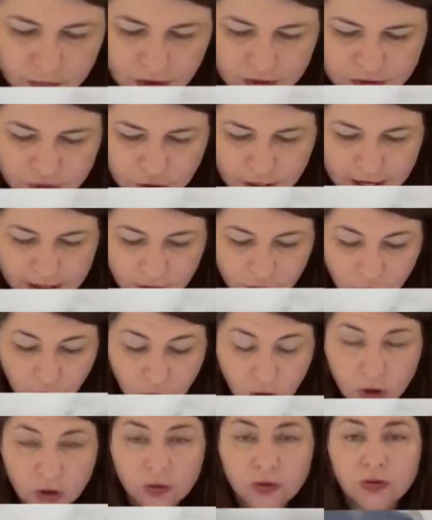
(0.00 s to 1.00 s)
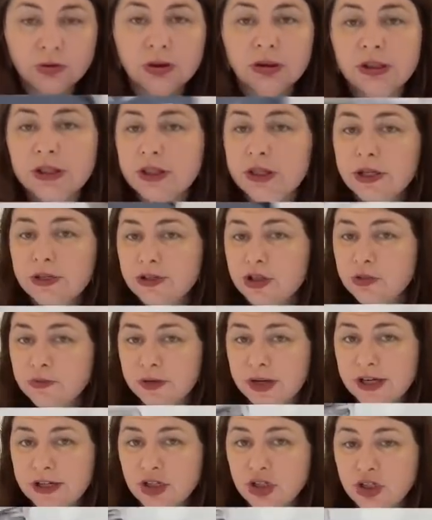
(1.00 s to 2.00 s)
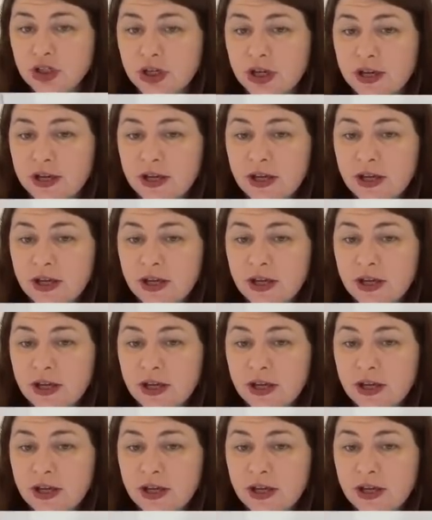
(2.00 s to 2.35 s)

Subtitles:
So I had a goal to reach